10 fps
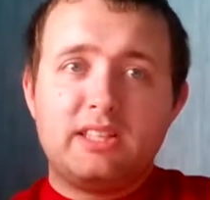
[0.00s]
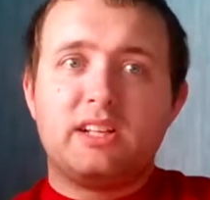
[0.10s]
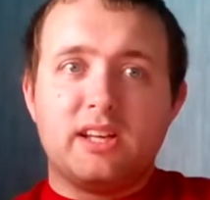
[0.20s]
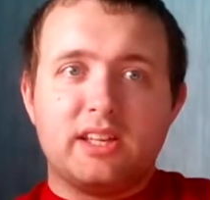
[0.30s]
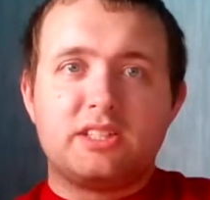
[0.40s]

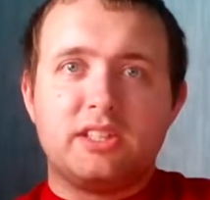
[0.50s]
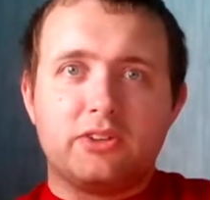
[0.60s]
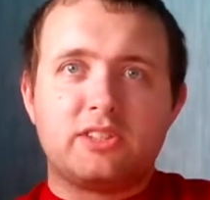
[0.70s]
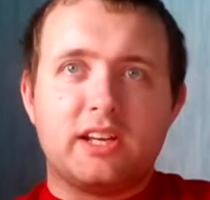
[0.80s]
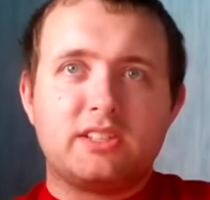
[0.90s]
Mentally, they're
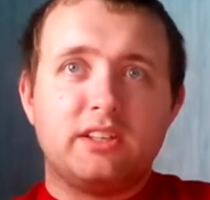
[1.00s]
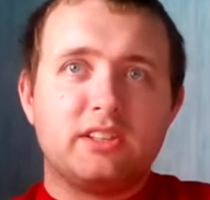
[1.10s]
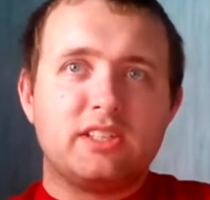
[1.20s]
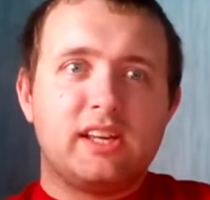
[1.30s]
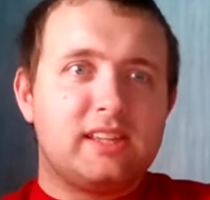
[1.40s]
still
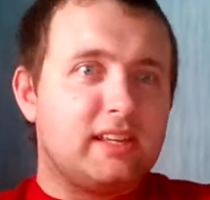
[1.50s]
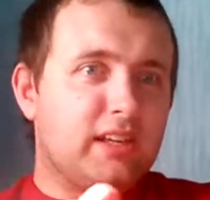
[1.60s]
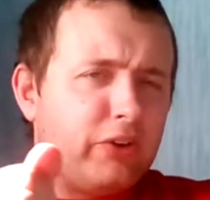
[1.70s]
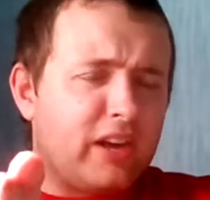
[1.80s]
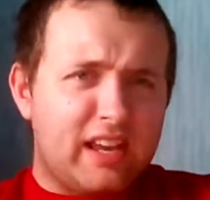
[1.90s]
tested because they
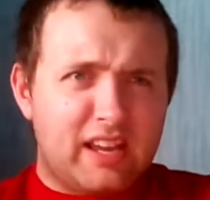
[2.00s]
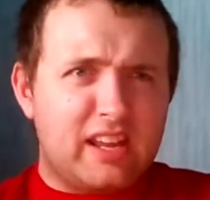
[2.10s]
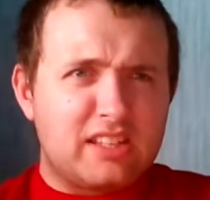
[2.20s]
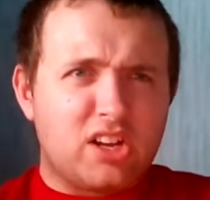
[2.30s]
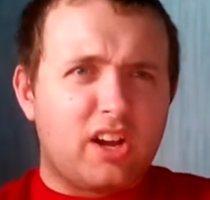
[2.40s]
think,
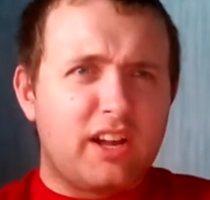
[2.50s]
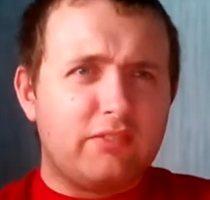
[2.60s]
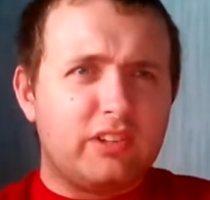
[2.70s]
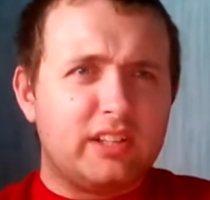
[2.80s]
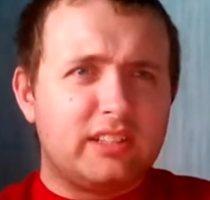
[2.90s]
okay, you need a
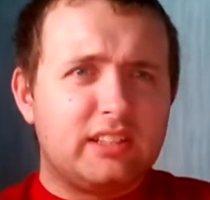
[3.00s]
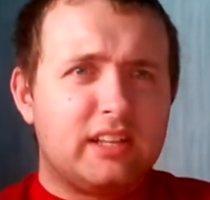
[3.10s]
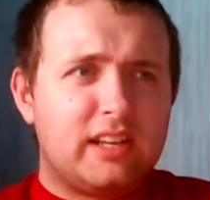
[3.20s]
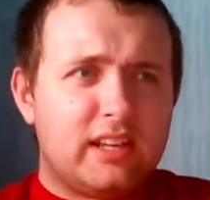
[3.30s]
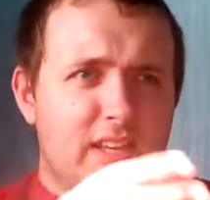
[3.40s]
hybrid,
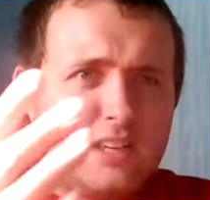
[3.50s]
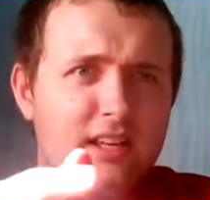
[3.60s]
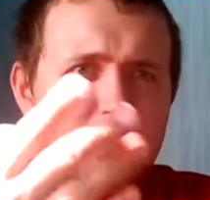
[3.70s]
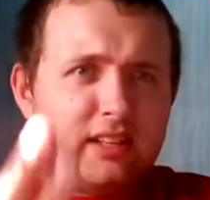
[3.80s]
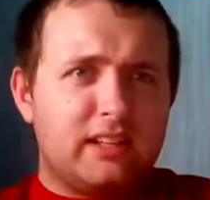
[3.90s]

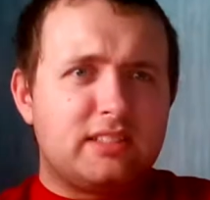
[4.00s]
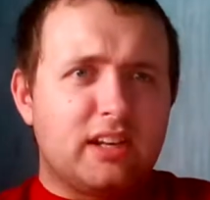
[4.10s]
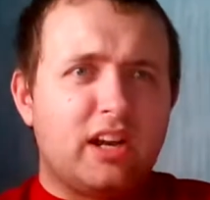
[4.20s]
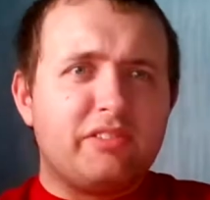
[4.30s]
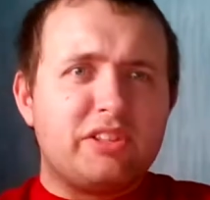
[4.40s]

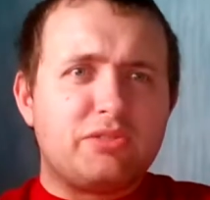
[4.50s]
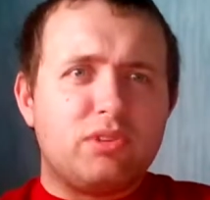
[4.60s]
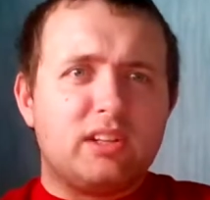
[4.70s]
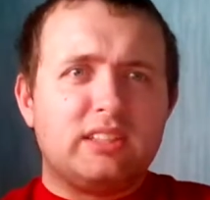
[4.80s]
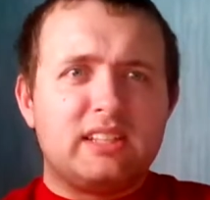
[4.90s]
need to
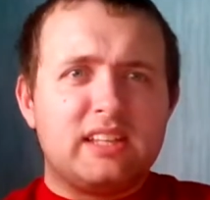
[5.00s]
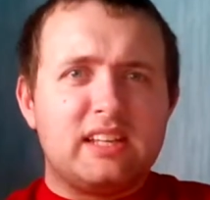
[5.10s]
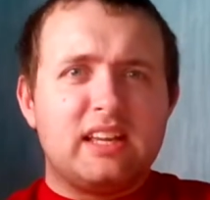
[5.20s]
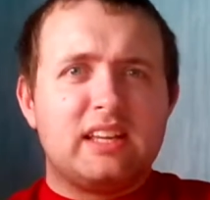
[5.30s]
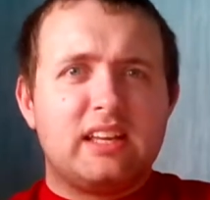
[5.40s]
harvest rather
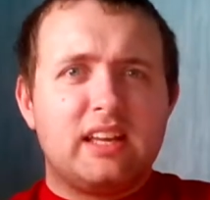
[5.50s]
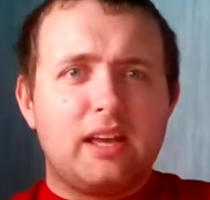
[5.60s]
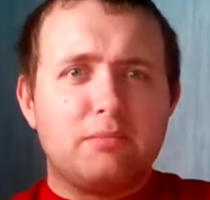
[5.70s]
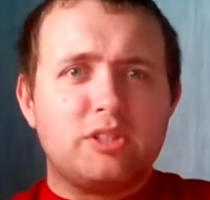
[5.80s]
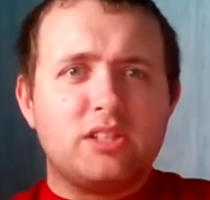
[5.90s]
the
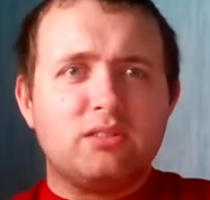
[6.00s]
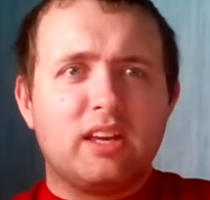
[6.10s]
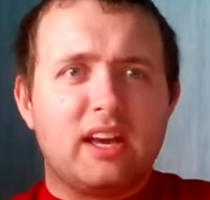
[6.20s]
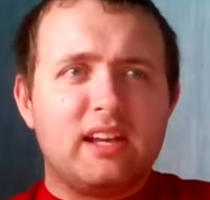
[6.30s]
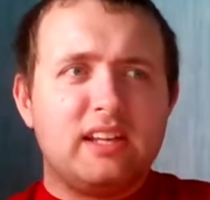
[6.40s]

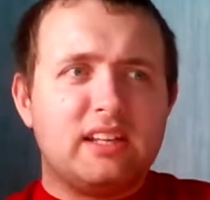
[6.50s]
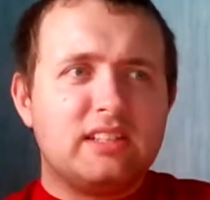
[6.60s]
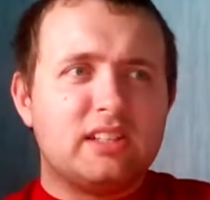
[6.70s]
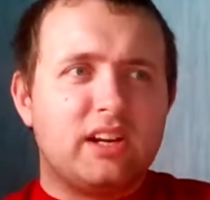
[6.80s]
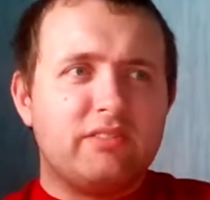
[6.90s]

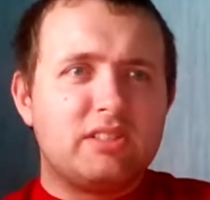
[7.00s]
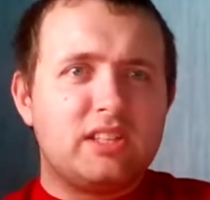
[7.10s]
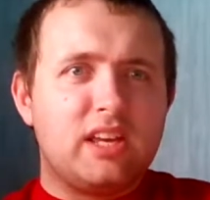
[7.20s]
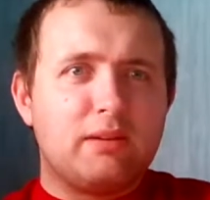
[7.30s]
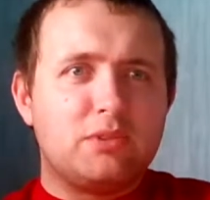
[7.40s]
MGUK, need to
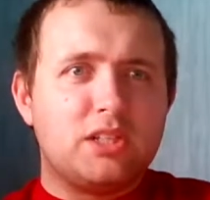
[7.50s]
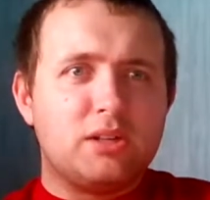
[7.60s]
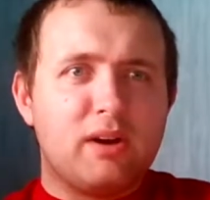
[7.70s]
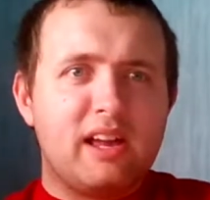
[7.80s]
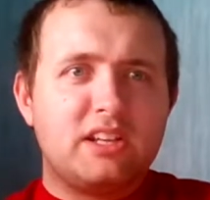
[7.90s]
harvest the
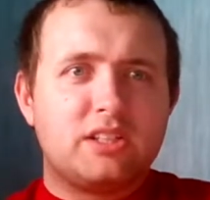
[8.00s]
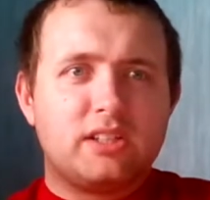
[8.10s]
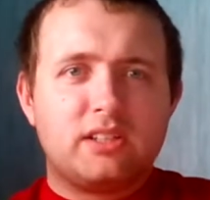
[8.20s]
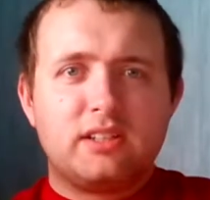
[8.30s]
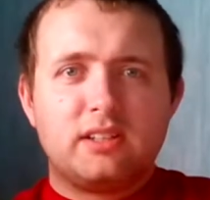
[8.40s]

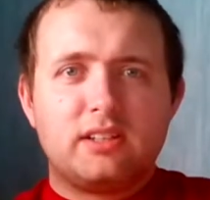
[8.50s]
MGUH.